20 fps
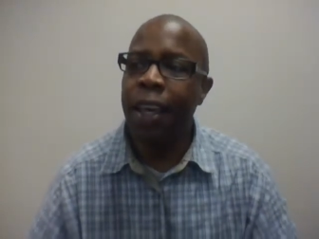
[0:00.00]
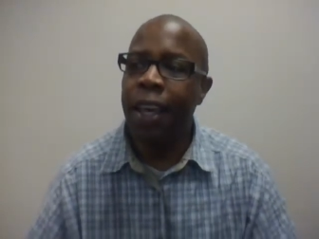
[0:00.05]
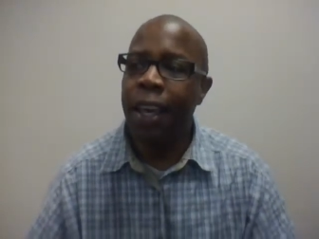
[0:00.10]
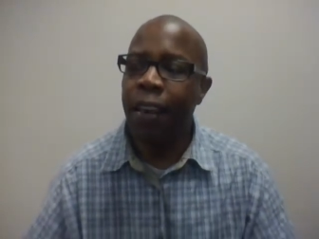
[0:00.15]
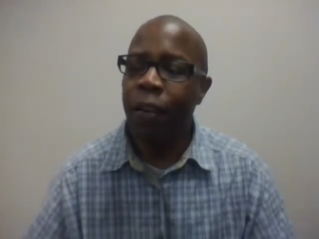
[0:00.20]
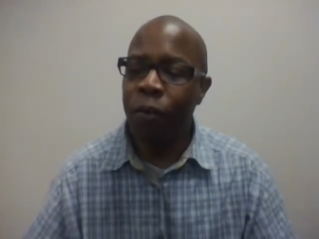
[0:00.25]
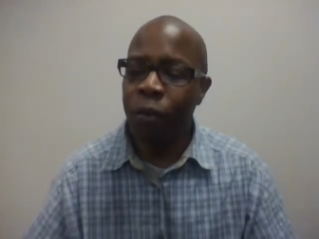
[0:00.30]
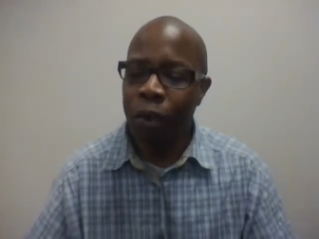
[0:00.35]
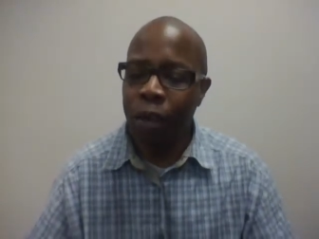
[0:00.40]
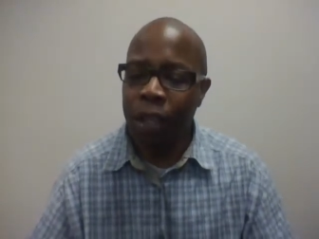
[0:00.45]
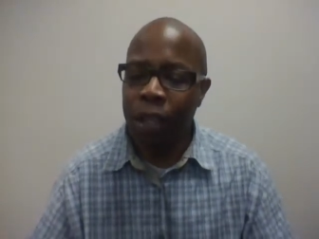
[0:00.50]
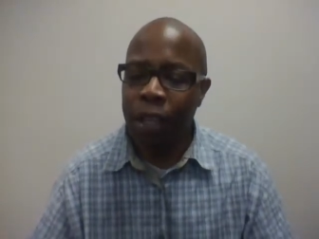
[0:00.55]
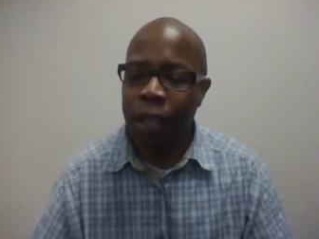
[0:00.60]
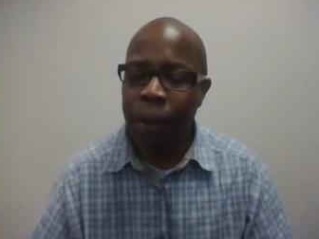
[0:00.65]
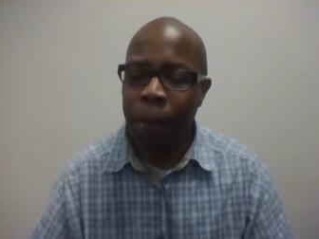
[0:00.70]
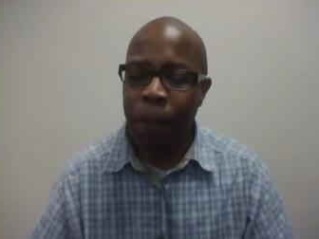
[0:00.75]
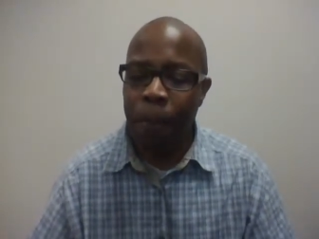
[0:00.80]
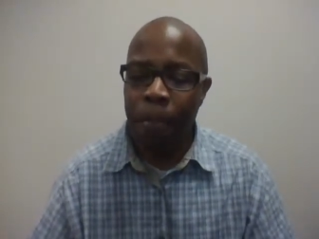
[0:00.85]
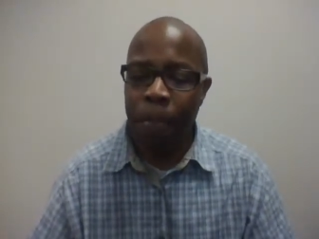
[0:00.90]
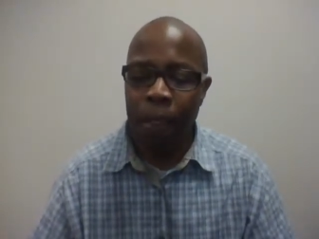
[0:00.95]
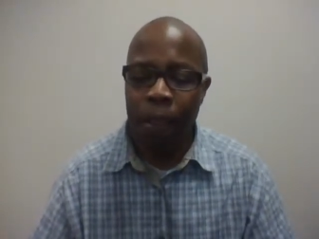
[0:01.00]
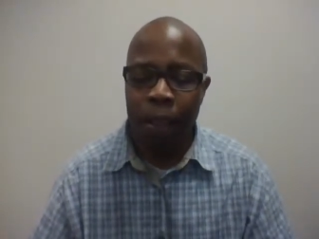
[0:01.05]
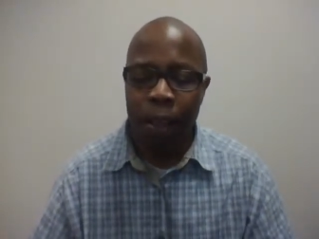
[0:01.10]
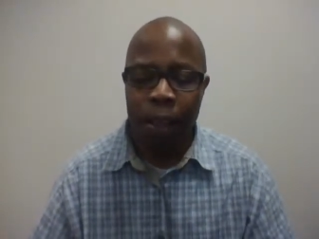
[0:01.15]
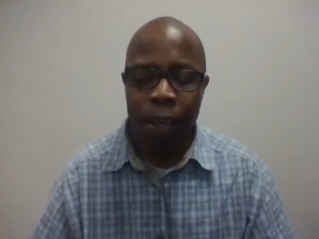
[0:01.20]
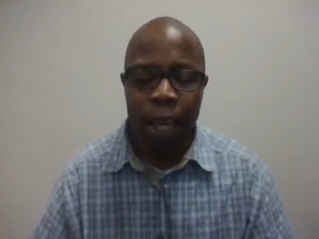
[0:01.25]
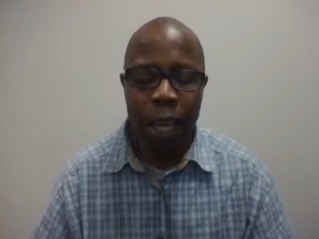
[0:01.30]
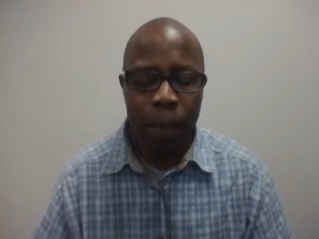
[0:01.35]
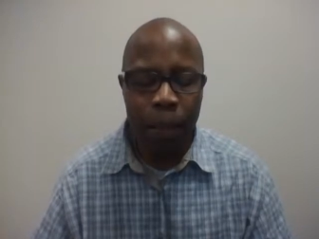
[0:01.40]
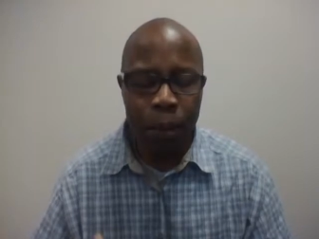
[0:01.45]
and really
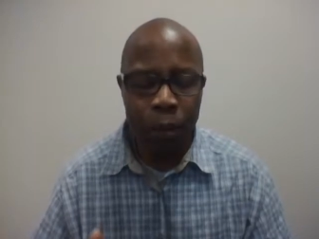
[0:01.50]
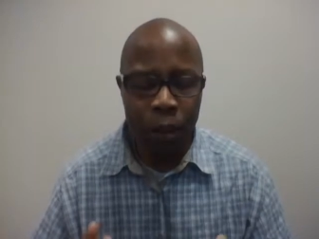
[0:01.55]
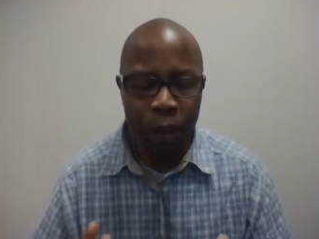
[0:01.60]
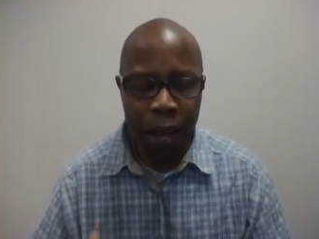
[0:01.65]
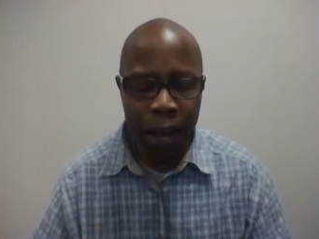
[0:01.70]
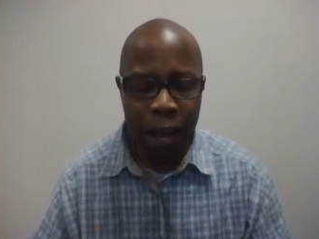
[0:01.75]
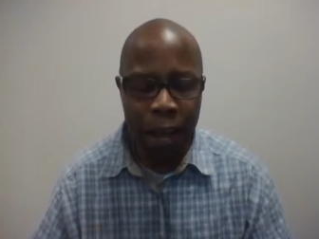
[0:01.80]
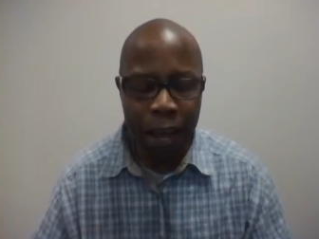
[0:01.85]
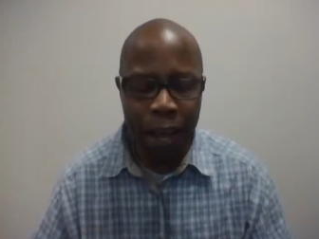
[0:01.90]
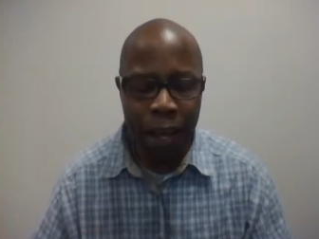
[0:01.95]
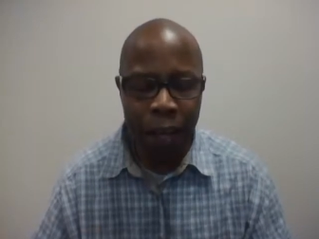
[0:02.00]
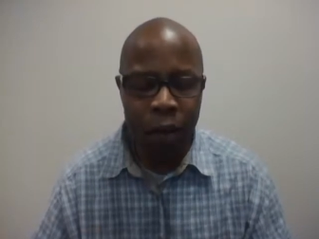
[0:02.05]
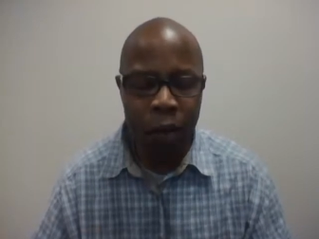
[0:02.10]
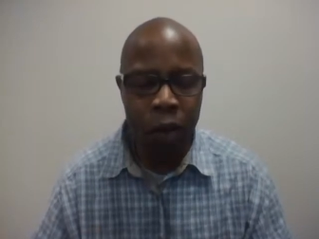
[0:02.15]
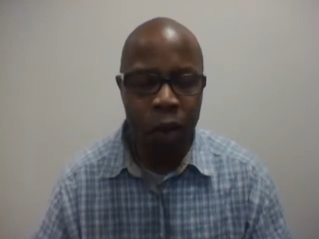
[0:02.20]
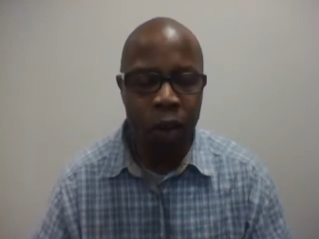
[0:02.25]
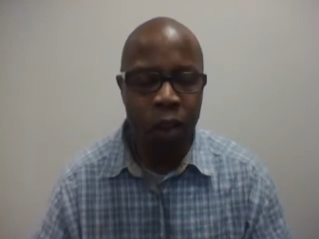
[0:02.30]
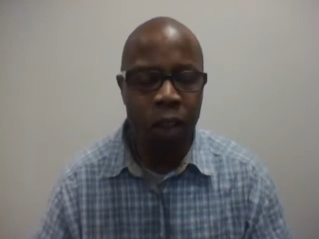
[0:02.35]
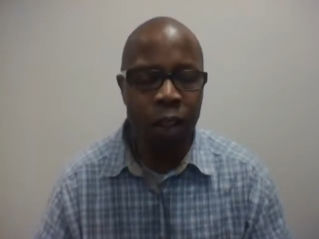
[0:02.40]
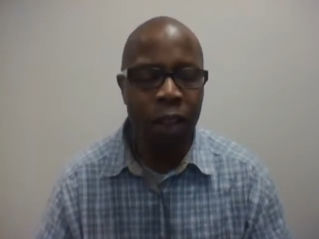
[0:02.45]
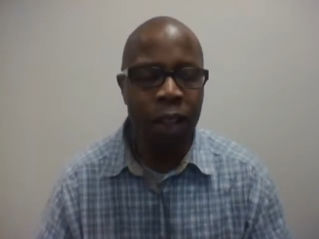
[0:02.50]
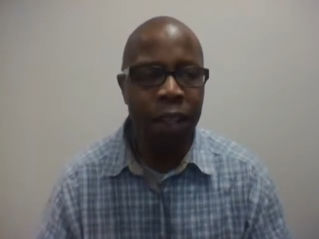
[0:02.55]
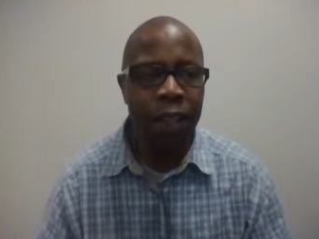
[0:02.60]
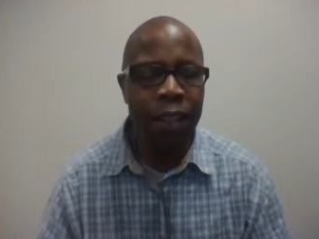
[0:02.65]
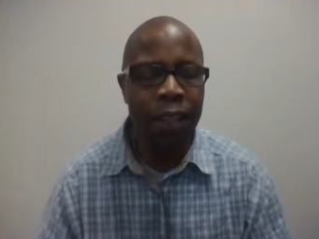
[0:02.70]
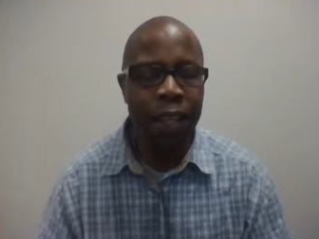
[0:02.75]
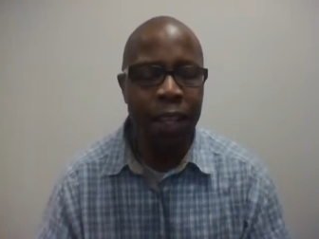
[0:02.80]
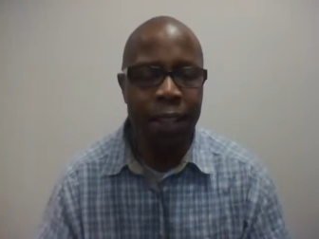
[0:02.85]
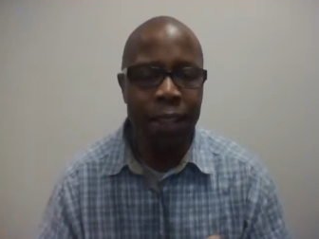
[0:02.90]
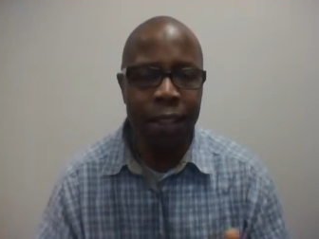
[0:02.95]
keeping your eye on the
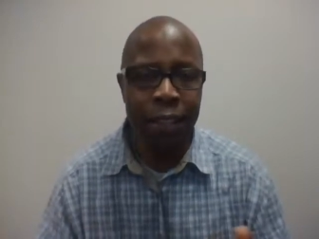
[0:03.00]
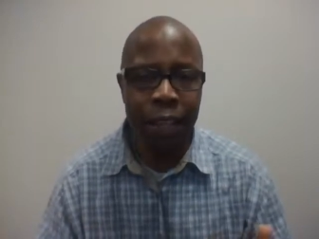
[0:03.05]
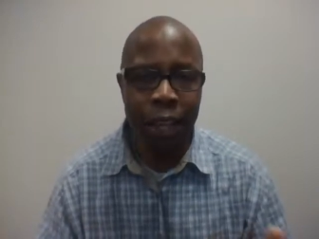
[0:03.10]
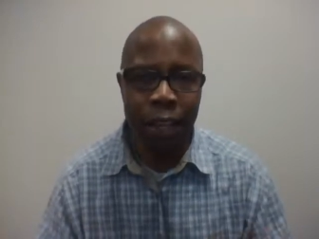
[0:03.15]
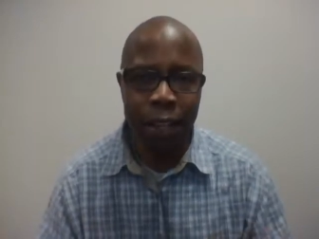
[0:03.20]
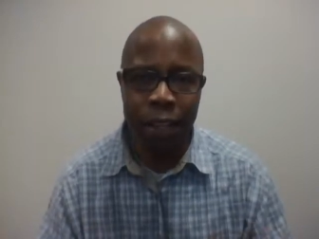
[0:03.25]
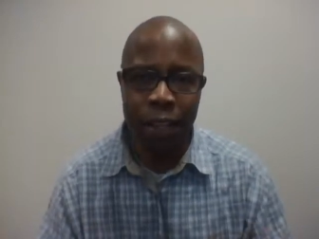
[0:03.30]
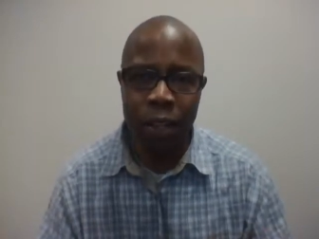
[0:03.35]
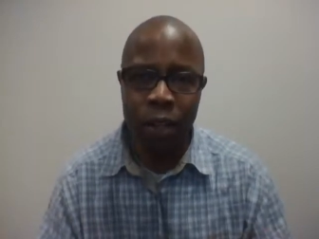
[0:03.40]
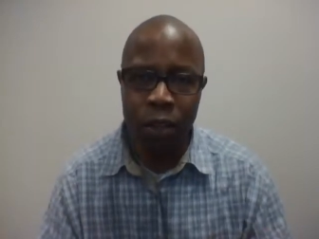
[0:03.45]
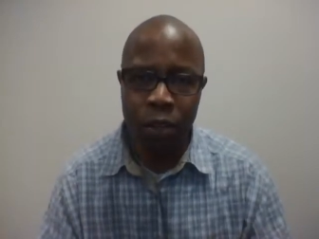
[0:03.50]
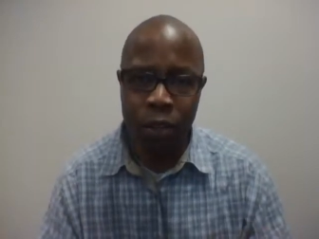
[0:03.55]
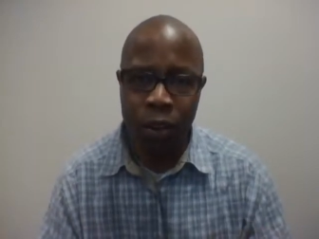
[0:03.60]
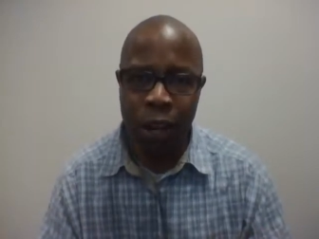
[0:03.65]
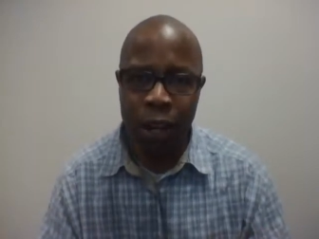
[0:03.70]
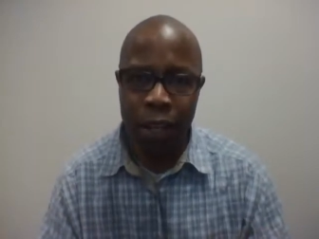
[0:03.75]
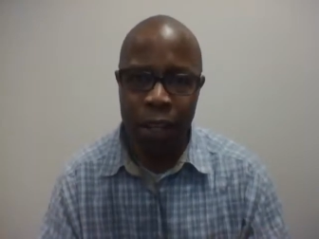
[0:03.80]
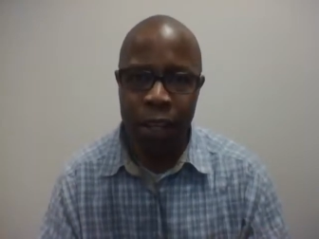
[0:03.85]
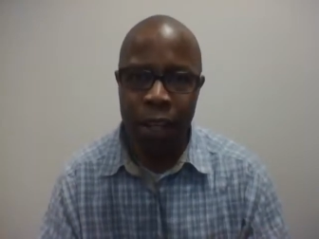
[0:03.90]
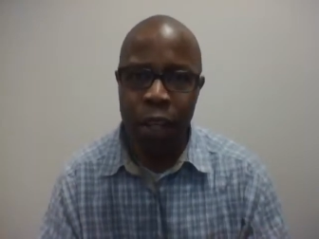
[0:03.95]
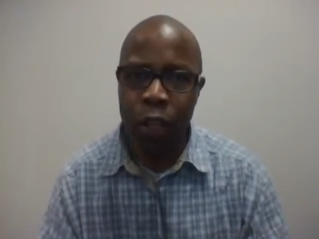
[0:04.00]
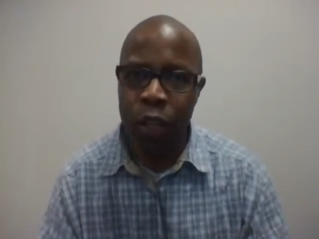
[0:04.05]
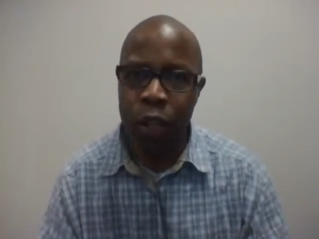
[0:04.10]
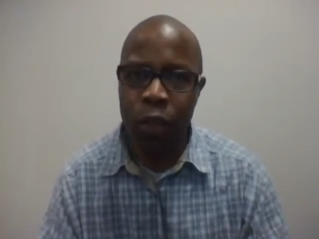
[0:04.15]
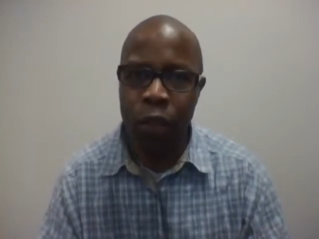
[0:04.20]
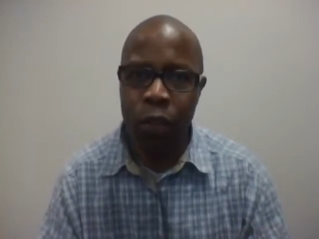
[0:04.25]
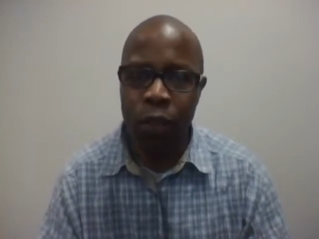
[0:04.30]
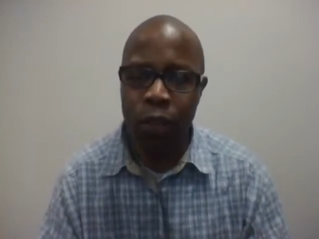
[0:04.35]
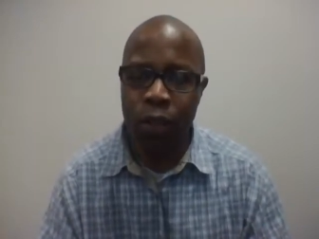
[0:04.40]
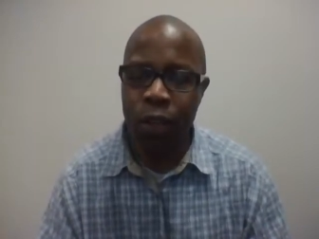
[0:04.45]
destination that you're trying to get to.